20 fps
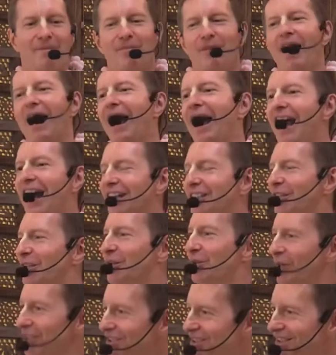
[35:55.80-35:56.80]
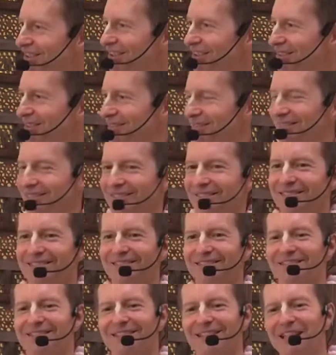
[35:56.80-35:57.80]
I had a question
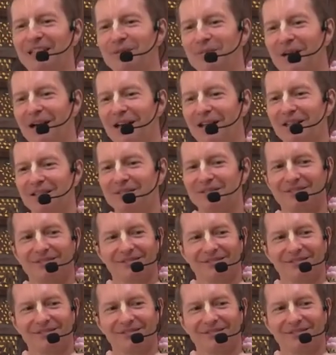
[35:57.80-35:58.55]
in my